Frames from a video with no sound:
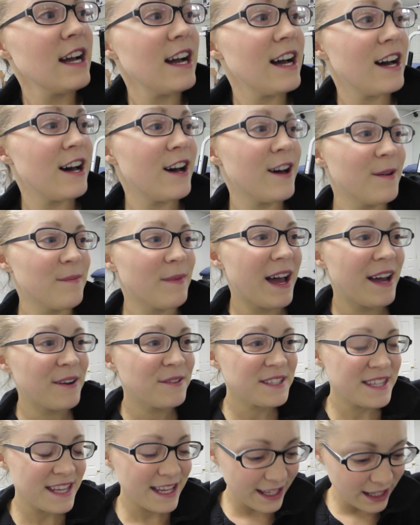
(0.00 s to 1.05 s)
I
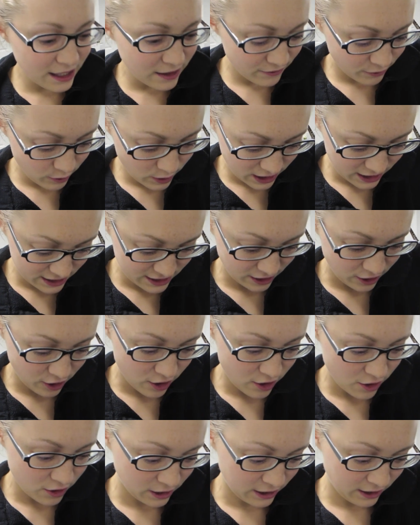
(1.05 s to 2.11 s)
was thinking of what I should
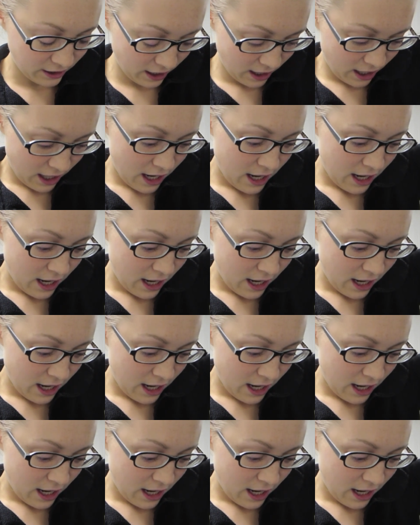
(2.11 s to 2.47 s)
call it,